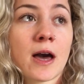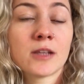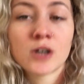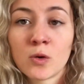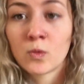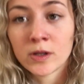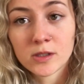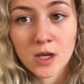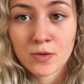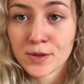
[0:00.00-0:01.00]
I don't
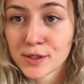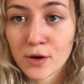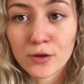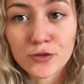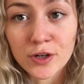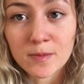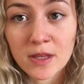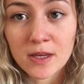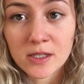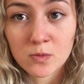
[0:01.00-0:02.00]
want so-and-so to treat
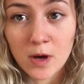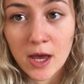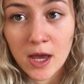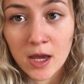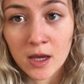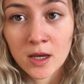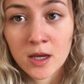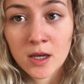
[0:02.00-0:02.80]
me this way,